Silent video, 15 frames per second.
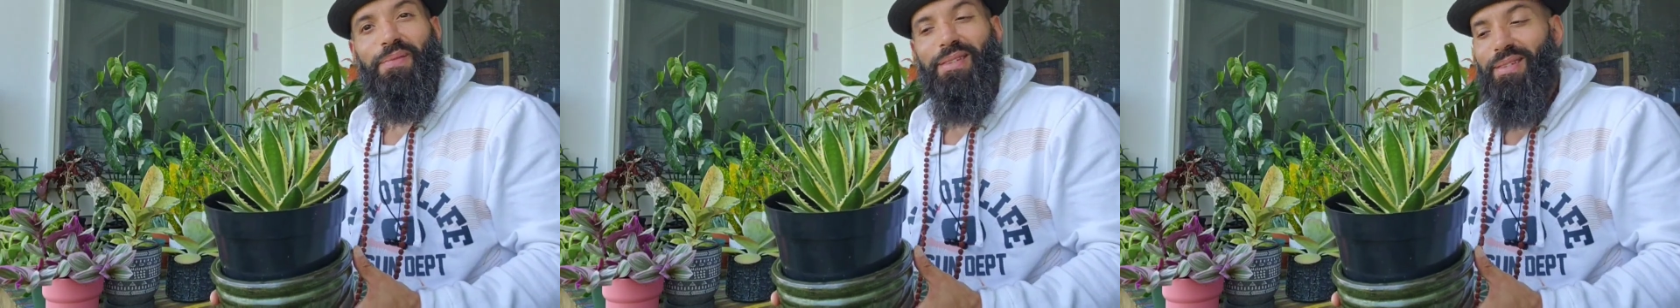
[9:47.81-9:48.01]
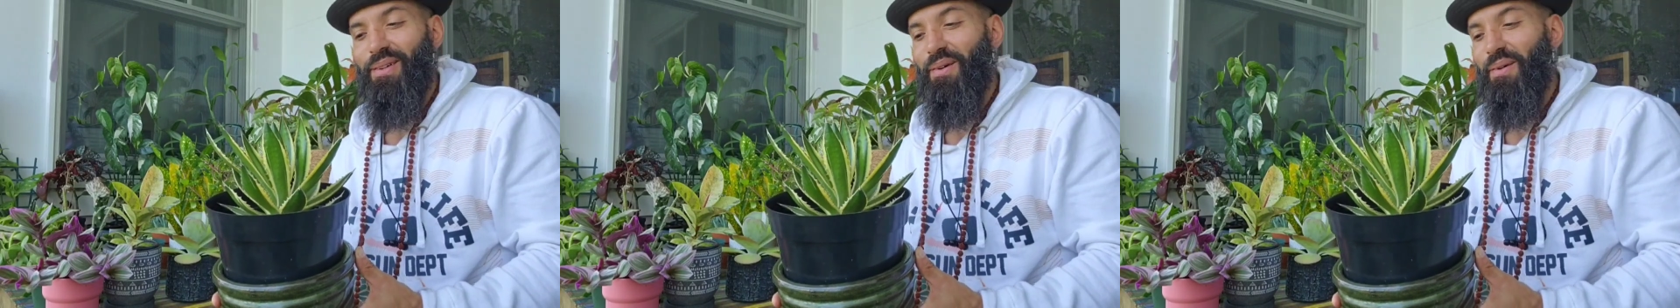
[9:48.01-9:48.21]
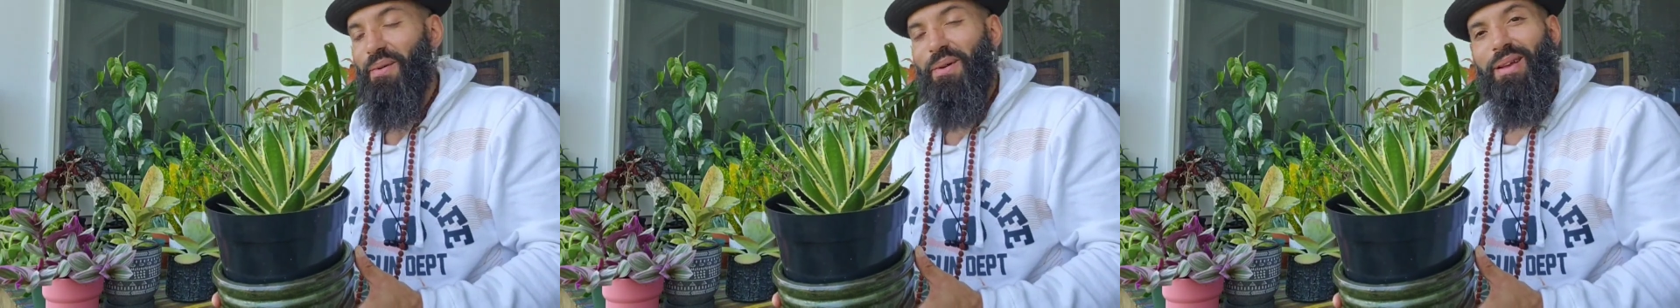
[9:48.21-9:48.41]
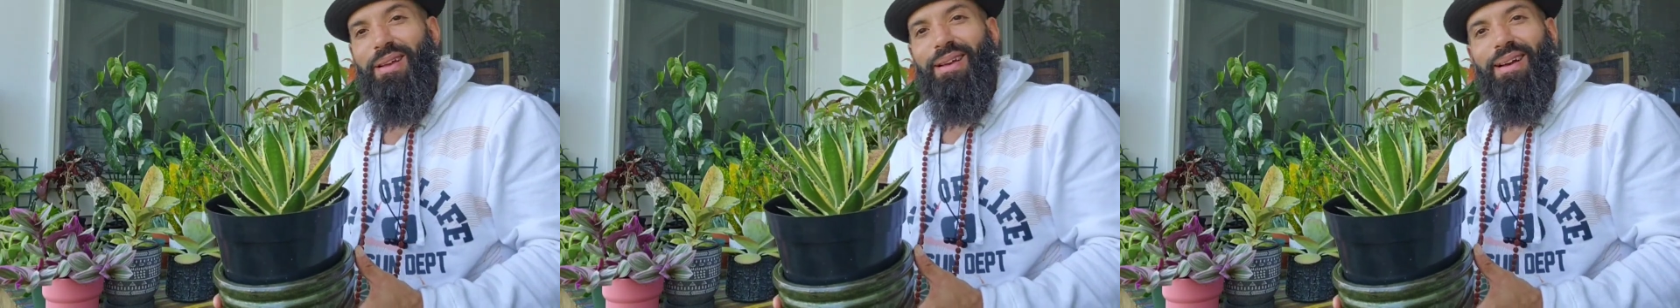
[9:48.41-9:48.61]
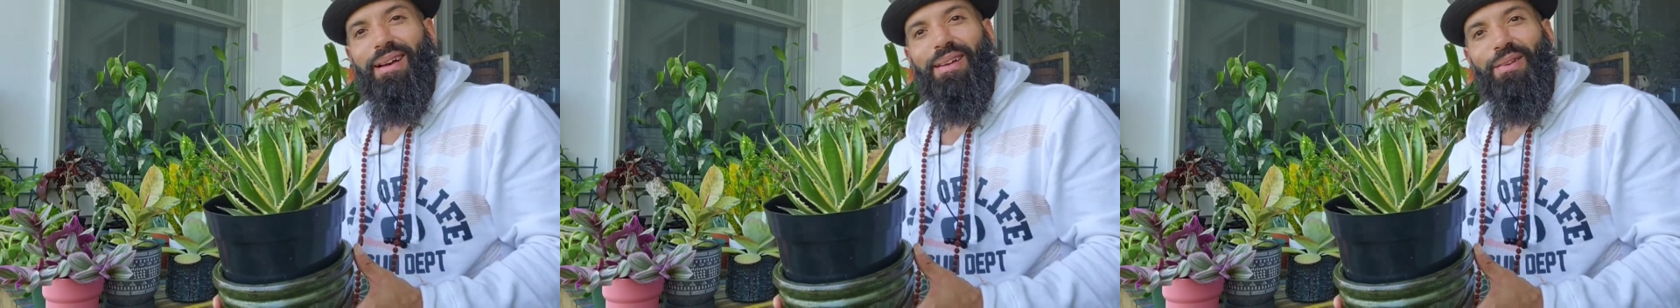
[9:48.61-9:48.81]
So
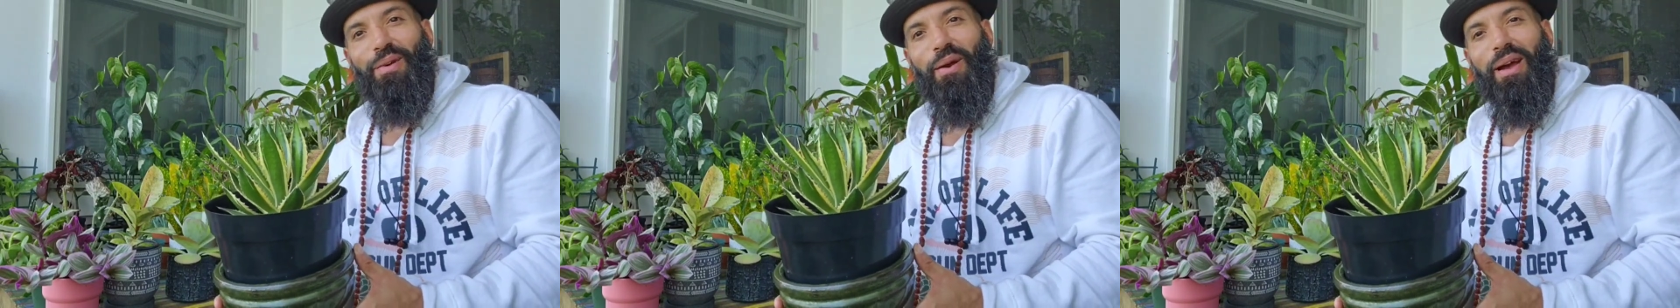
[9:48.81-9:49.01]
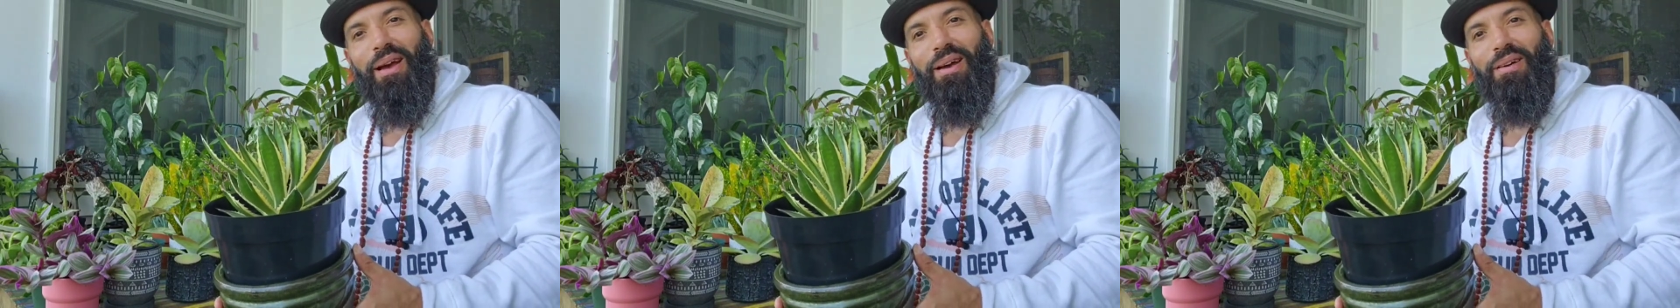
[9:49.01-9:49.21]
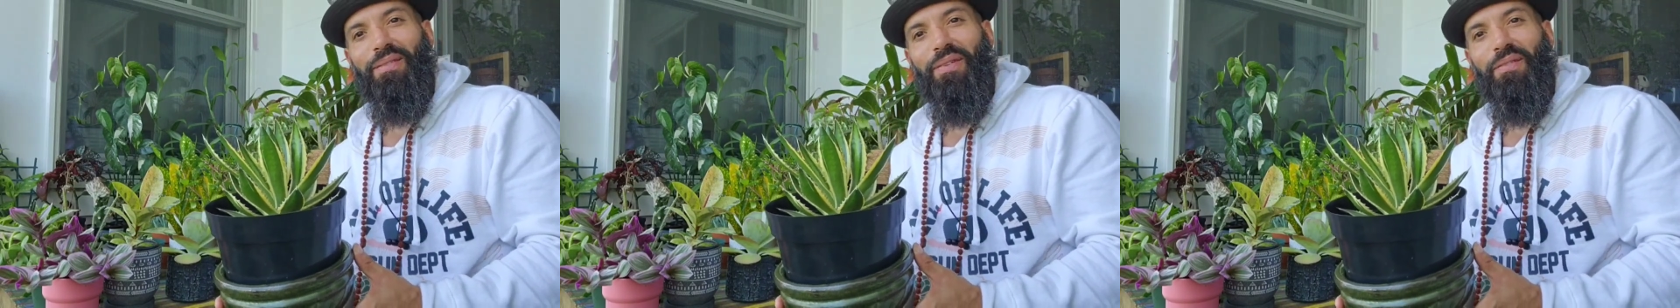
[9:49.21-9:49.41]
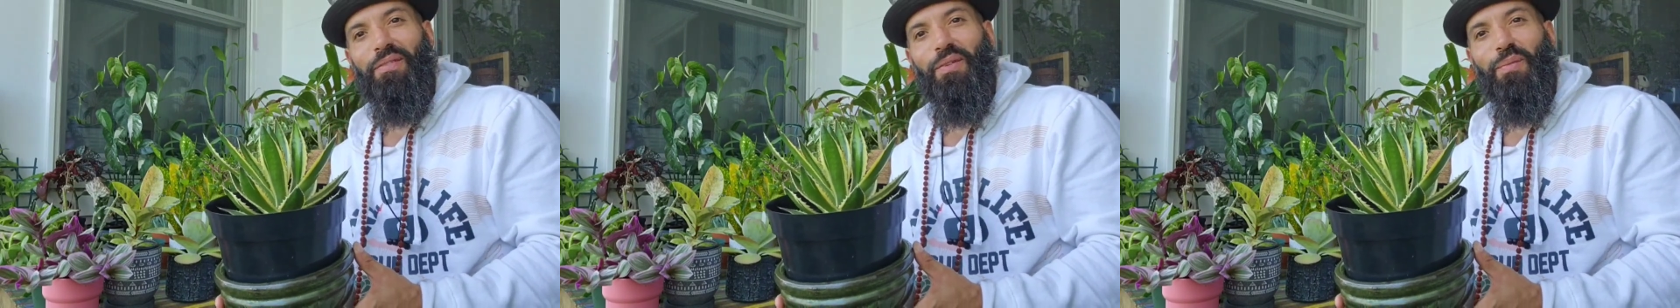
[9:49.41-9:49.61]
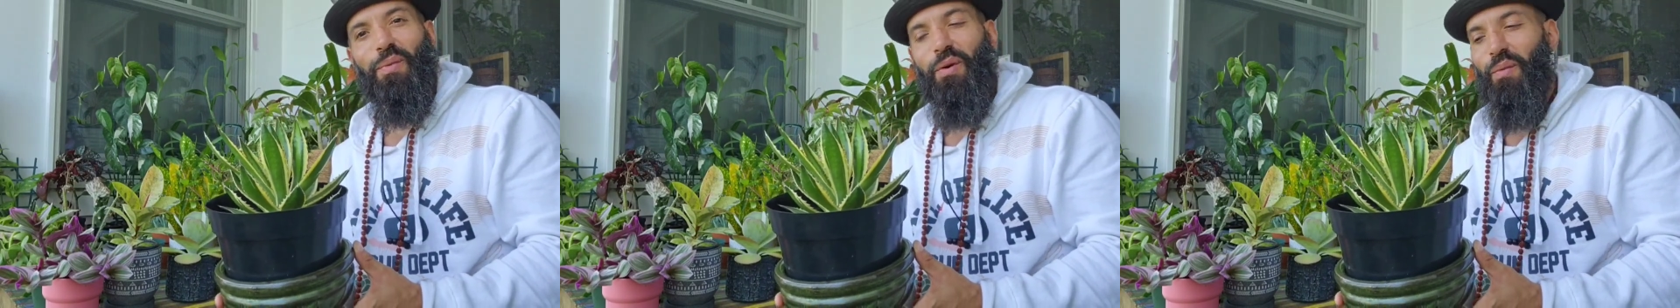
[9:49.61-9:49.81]
I do have a
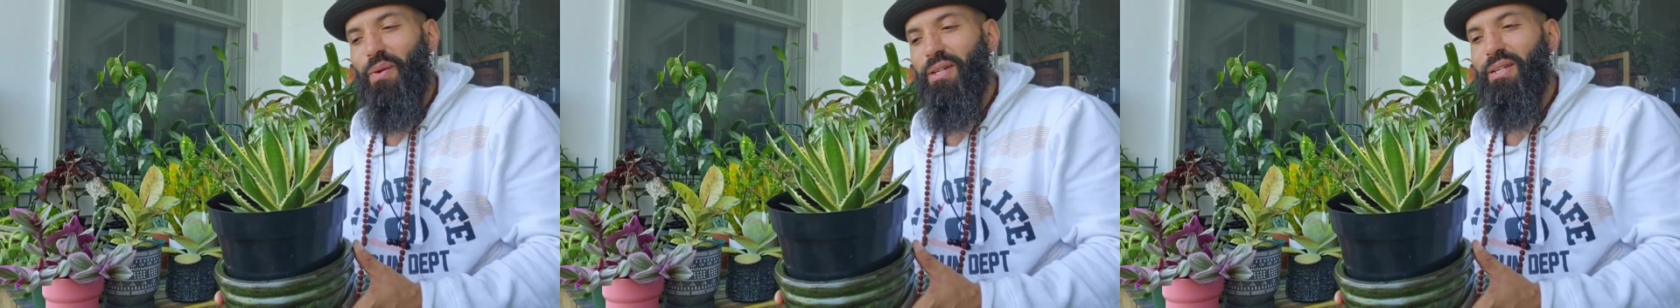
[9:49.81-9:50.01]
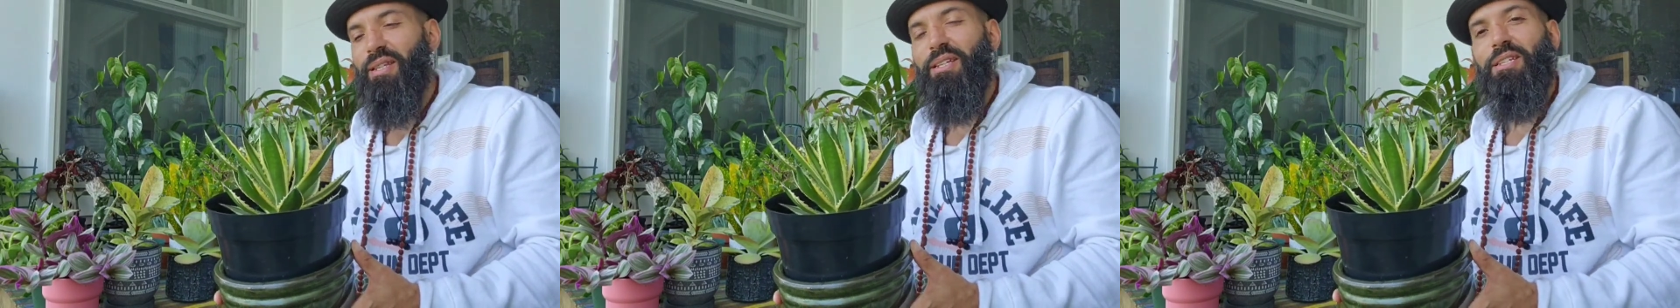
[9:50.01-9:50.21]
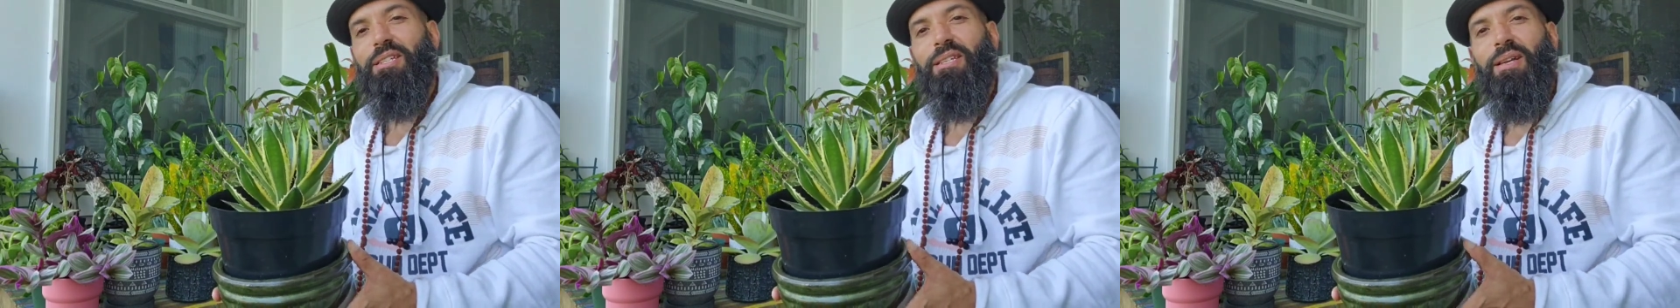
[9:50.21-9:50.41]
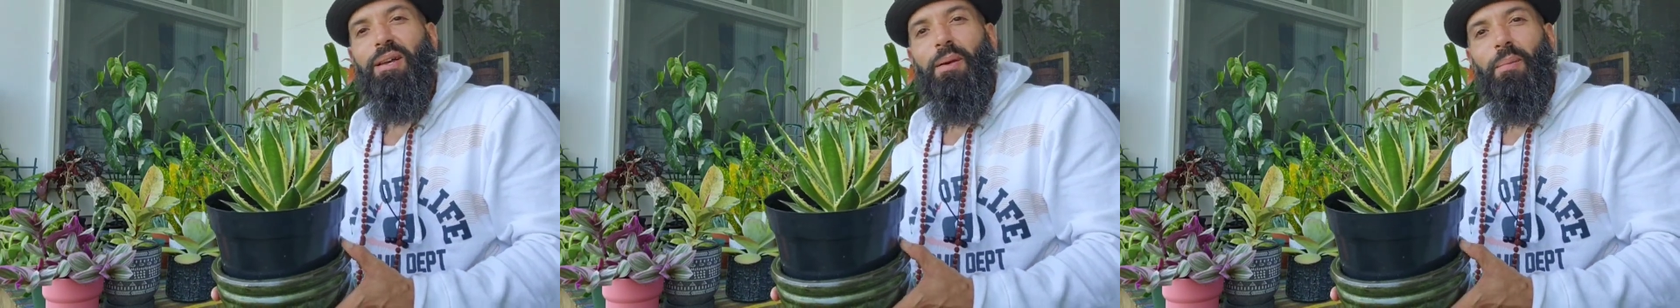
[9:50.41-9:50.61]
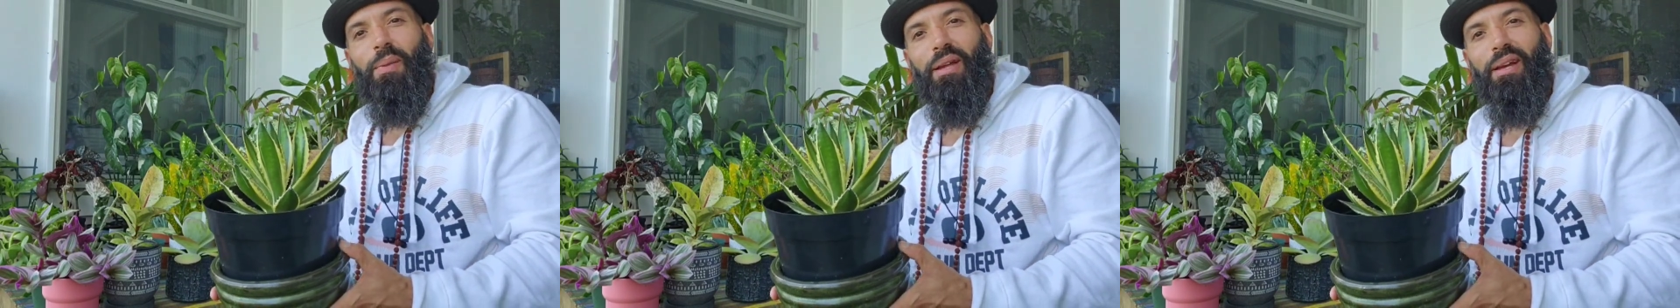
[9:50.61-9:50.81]
few more Wishlist
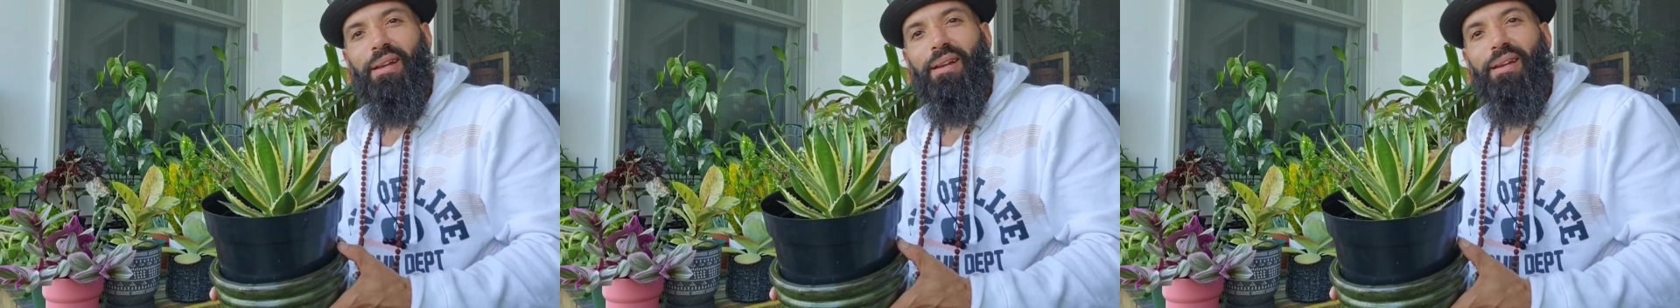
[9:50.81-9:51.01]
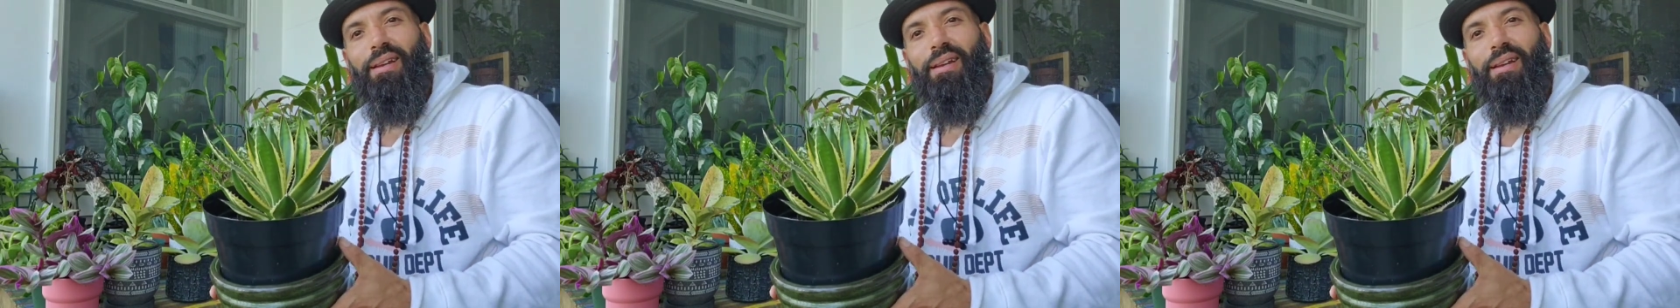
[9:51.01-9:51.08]
plant,